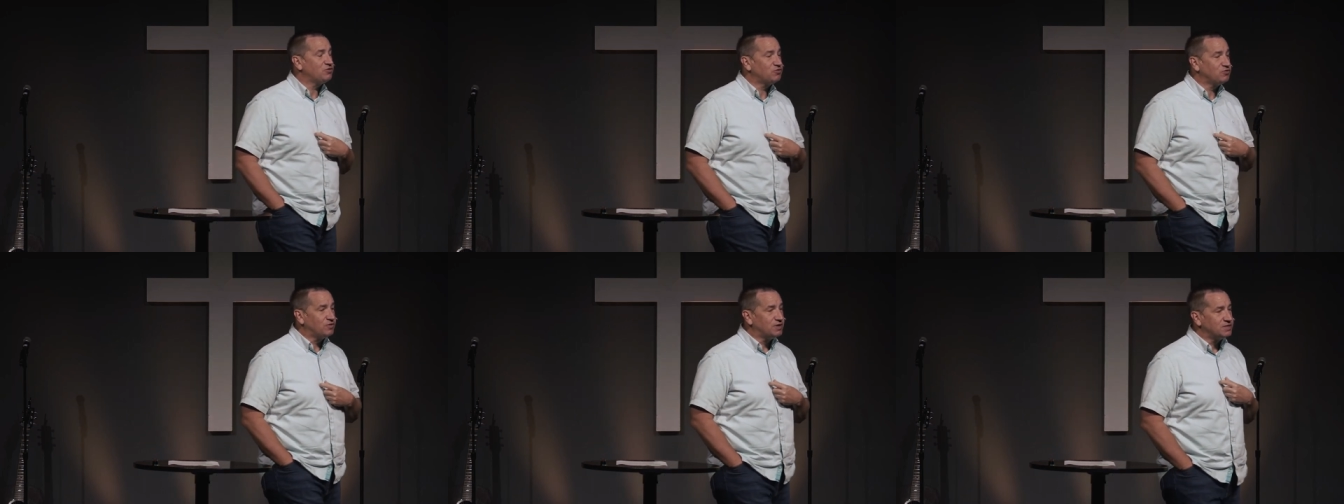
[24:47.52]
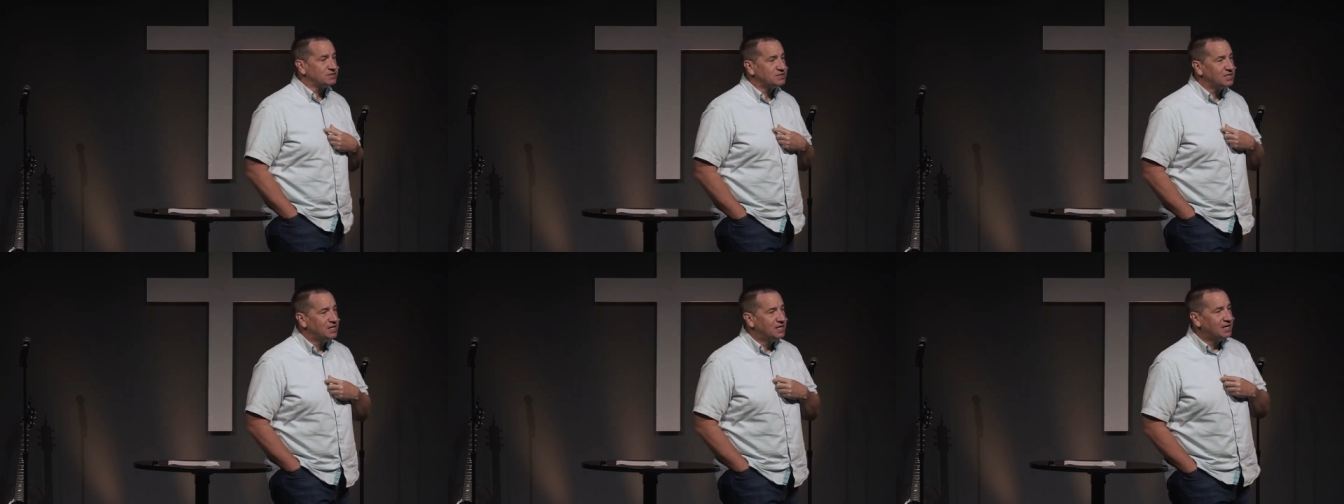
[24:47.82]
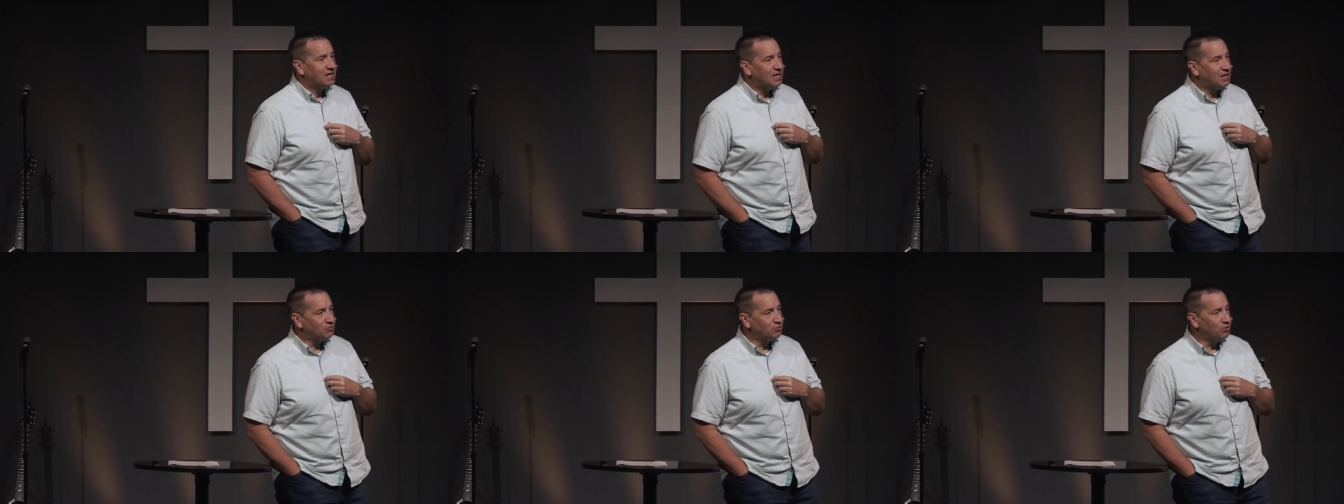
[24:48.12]
to us
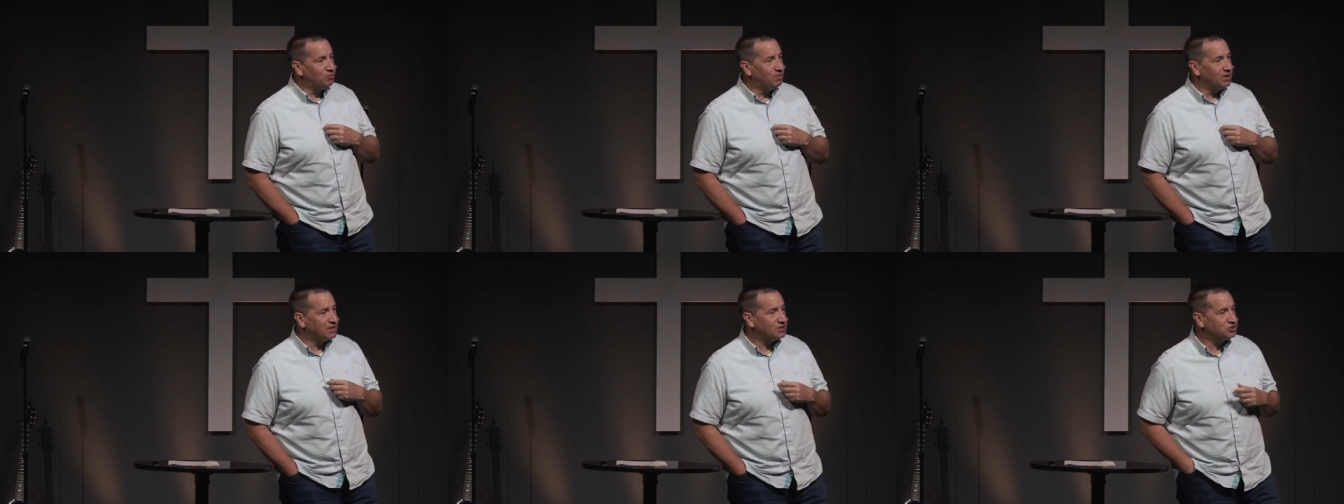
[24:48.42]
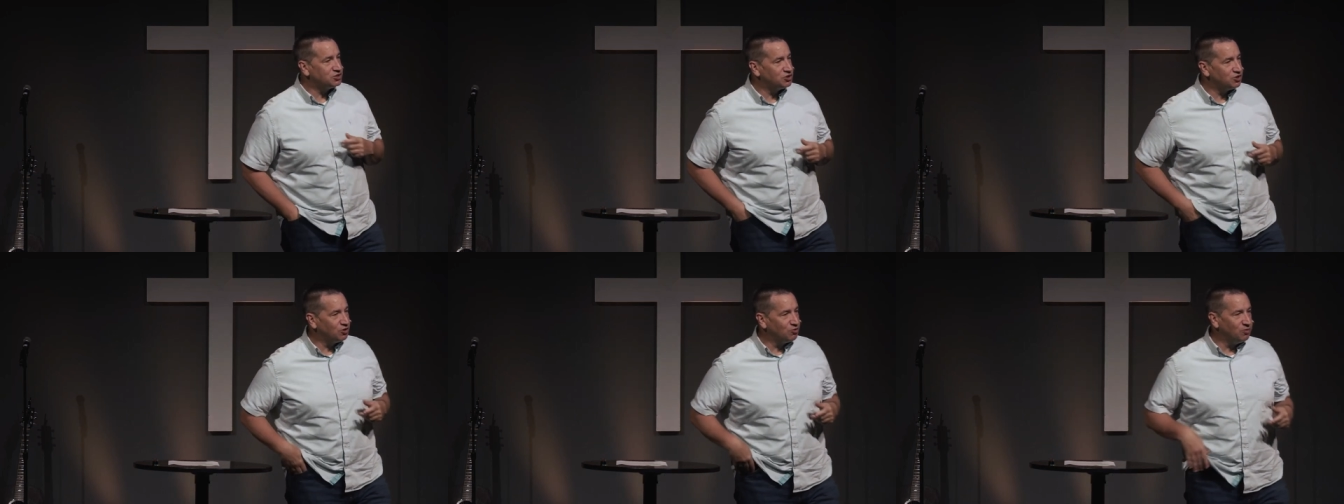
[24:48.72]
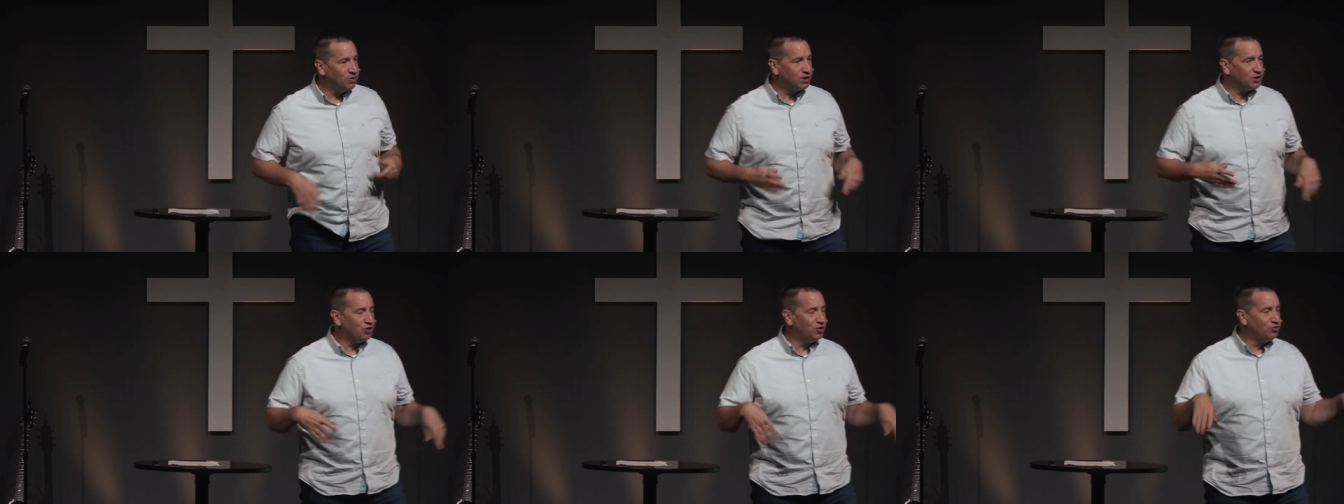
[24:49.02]
and we'll make sure we
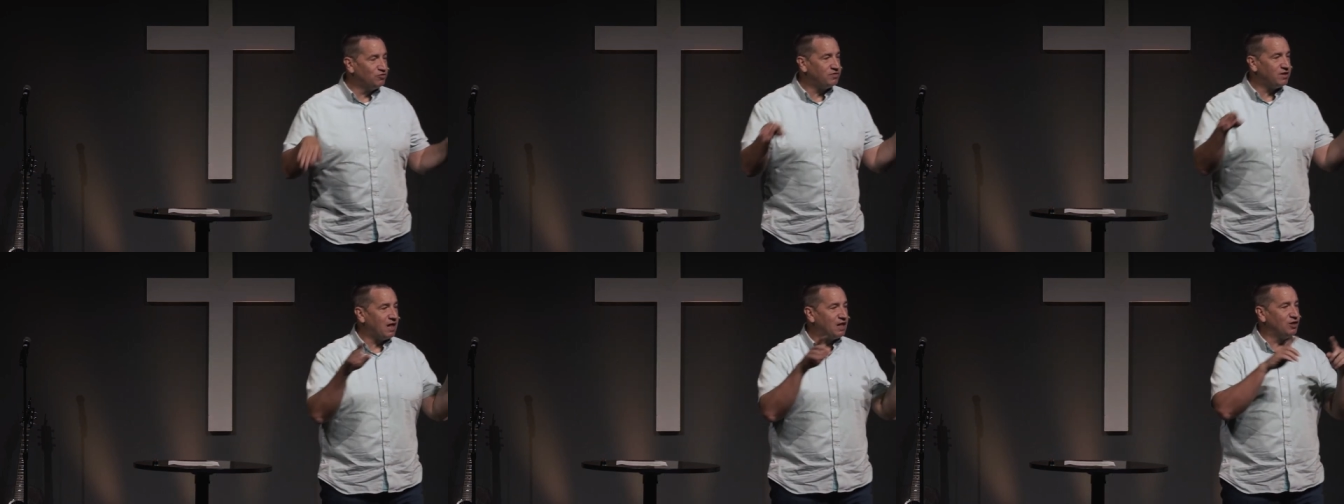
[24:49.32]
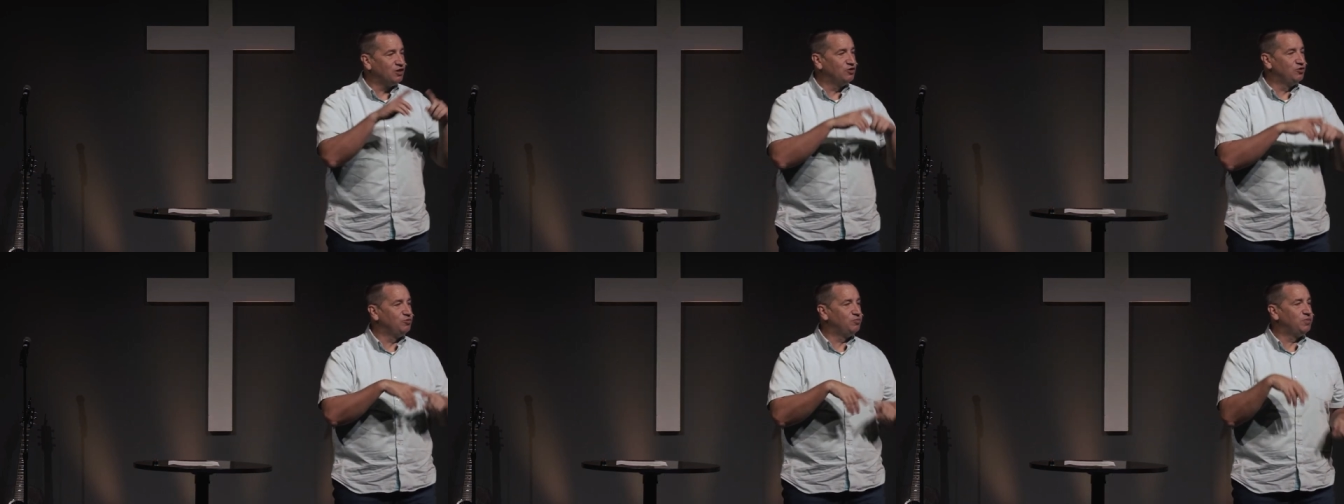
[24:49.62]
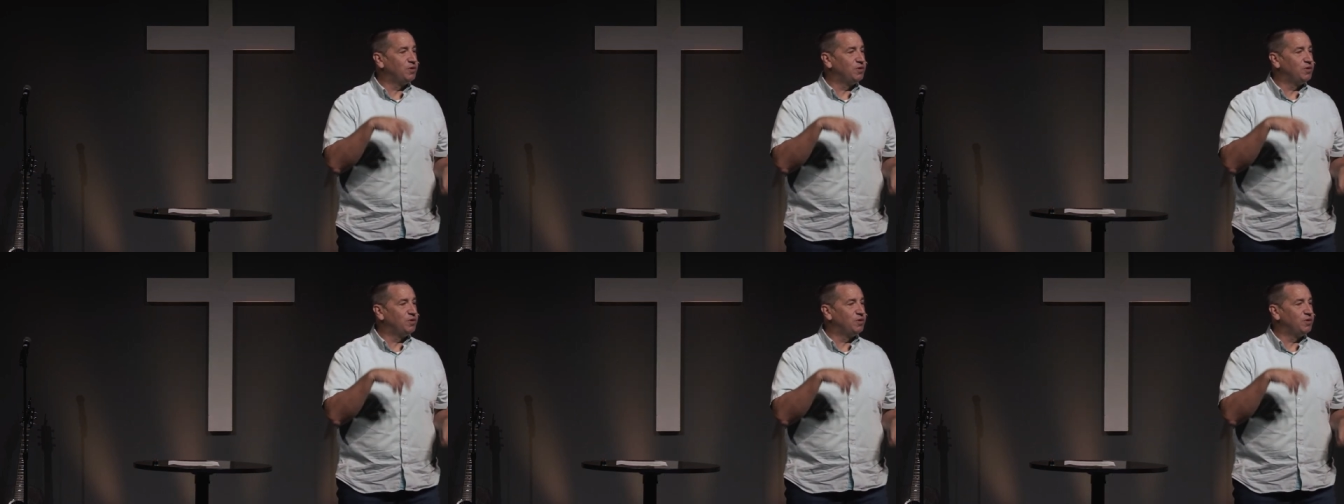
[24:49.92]
close that loop.